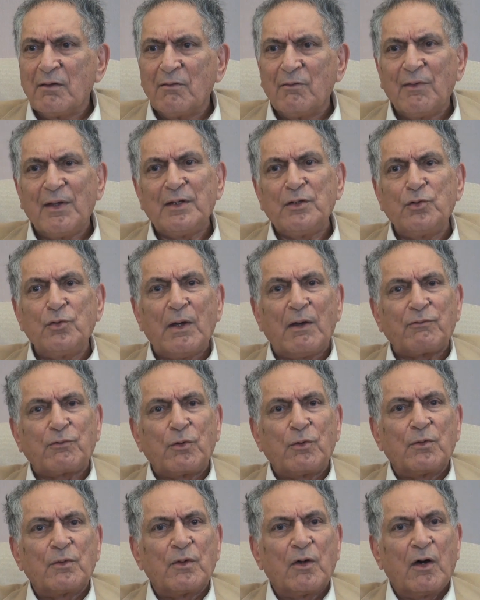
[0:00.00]
when you have
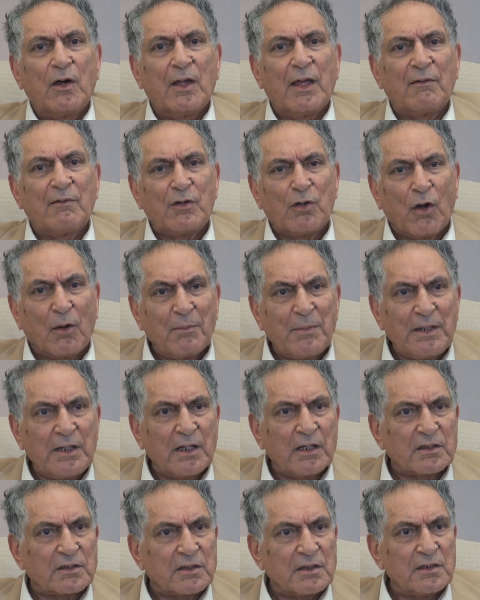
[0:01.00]
to have an
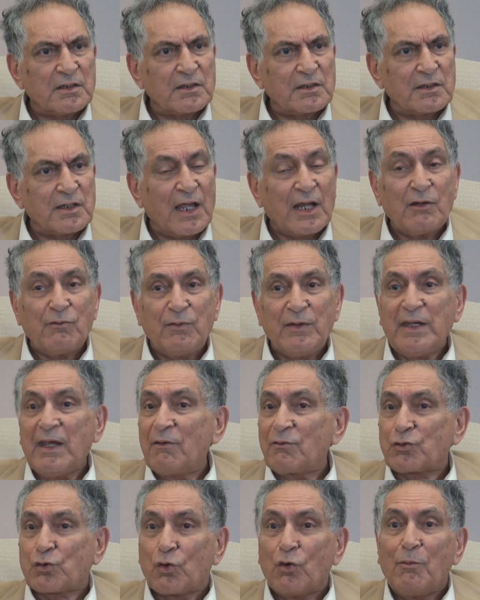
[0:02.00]
obligations, and we
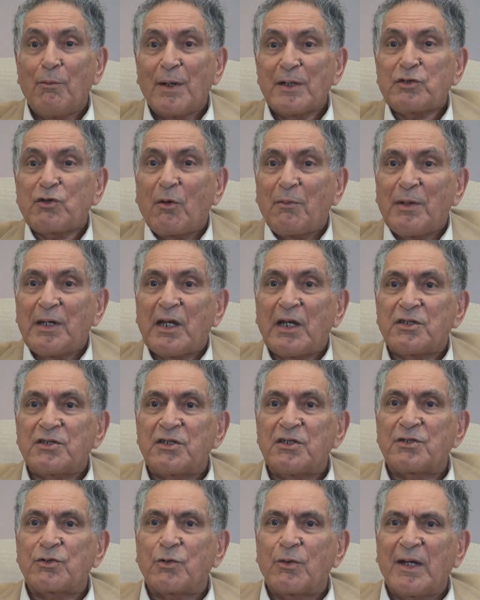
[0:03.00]
have so much
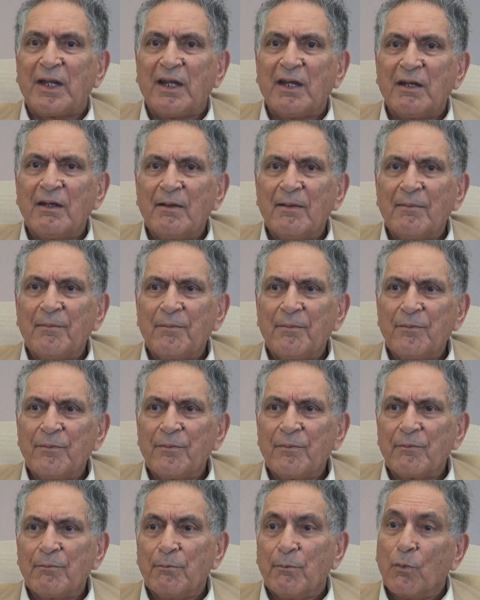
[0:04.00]
obligations today,
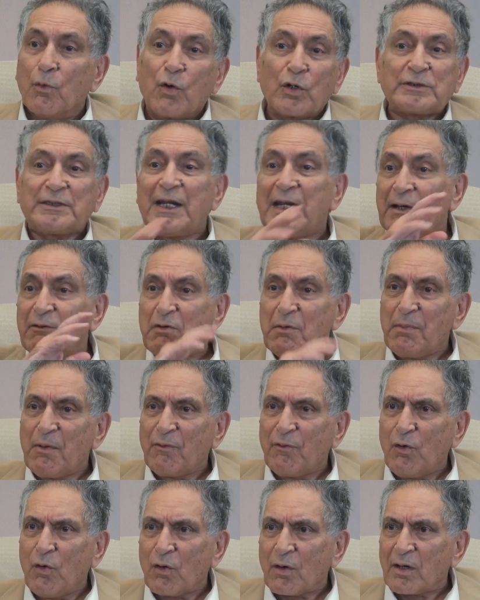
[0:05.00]
more than ever
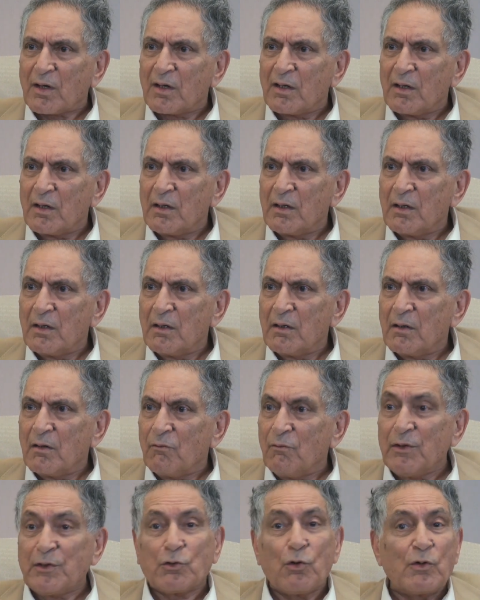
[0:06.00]
before.
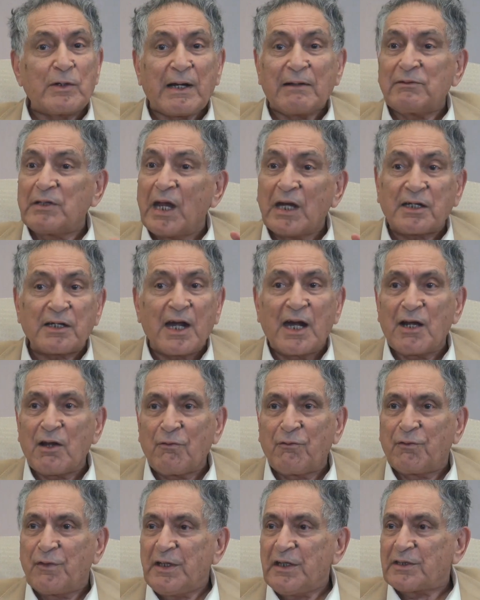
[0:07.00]
We don't have that kind
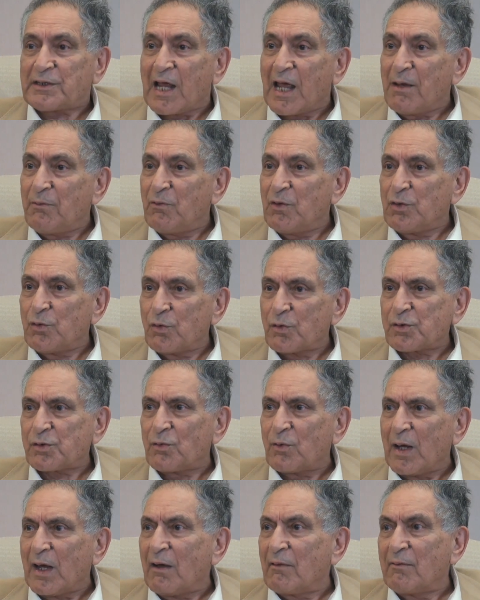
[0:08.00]
of free time we used
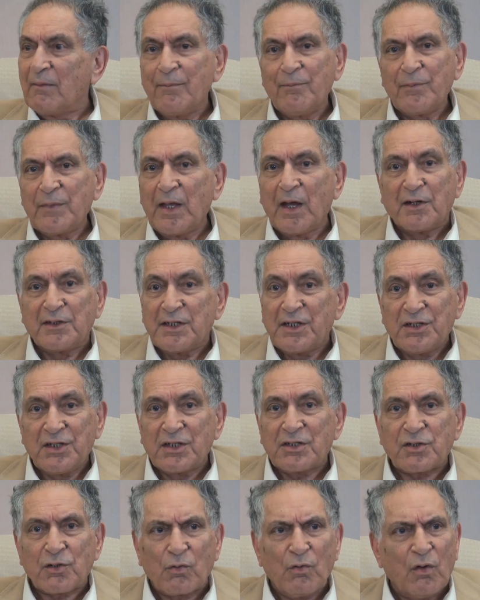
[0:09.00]
to have a hundred
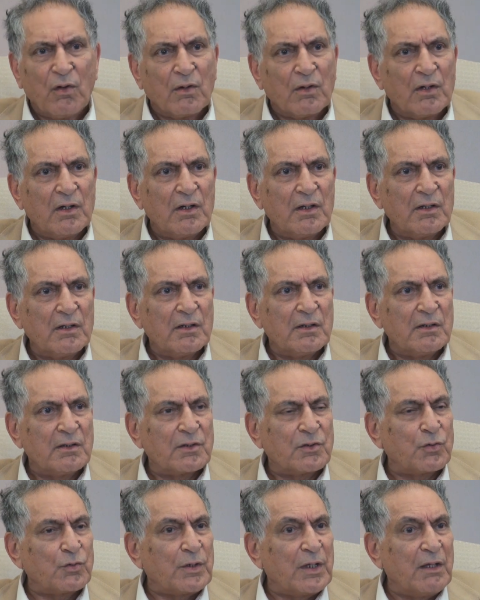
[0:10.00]
years ago.
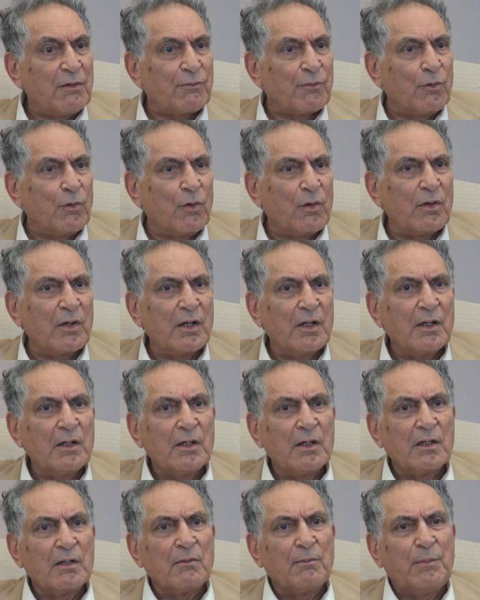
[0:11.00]
So therefore,
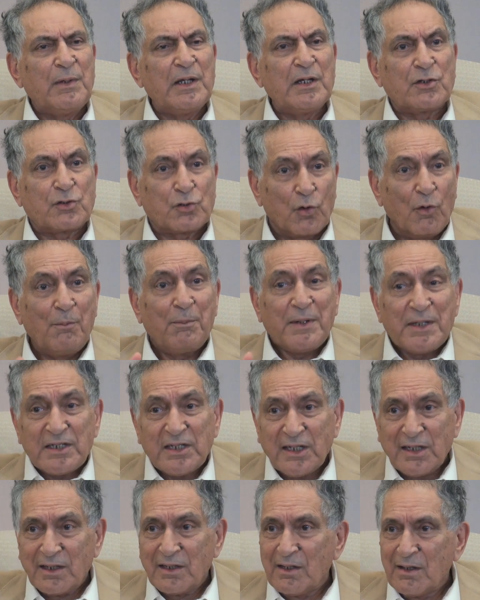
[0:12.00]
being so
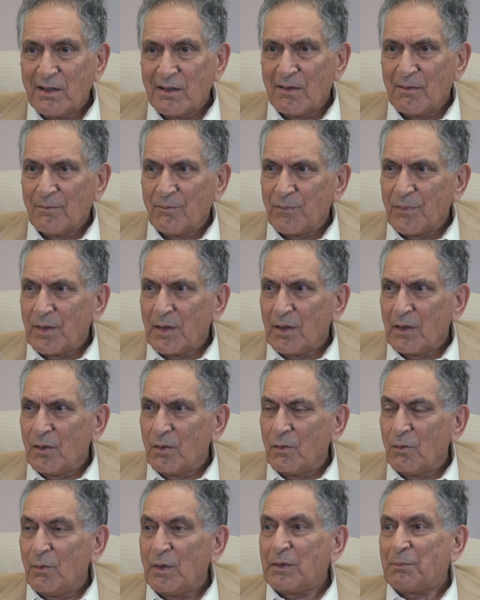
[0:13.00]
busy
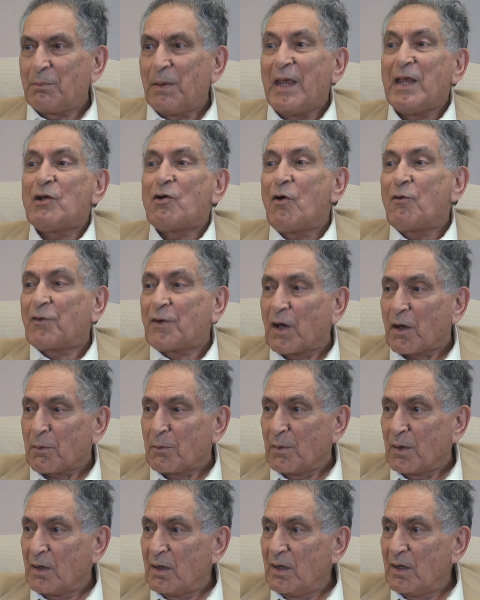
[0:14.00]
with paying off
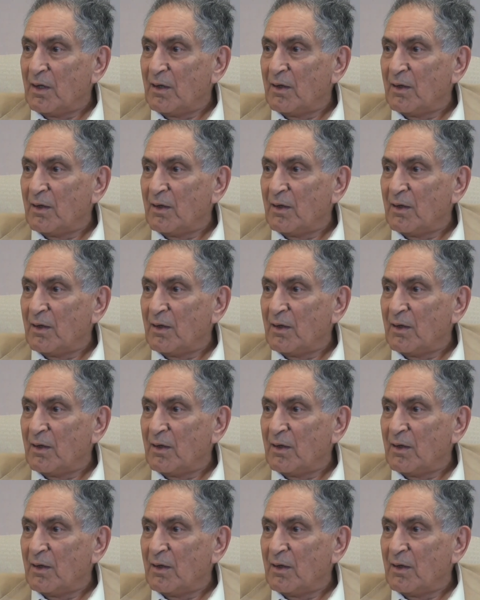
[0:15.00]
karma,